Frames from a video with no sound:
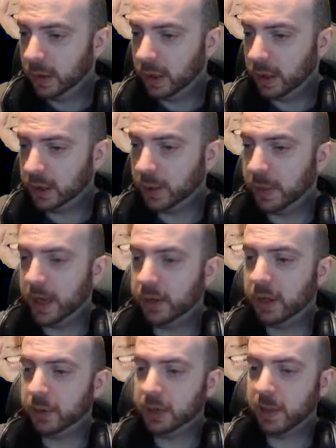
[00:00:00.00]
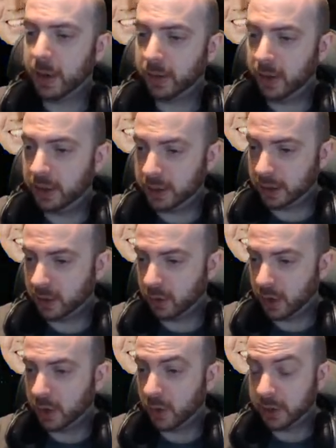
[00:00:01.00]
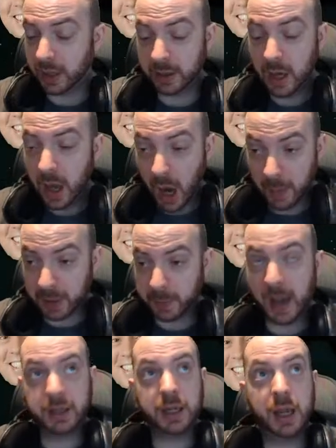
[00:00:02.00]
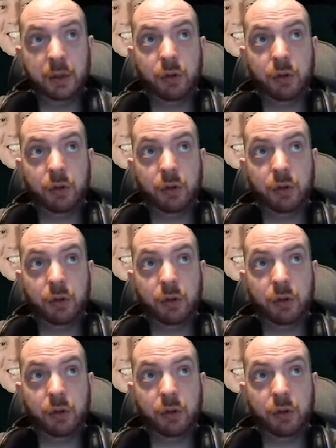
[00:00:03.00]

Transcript: Has there been anything said about the 600i gold standard? I'm expecting it in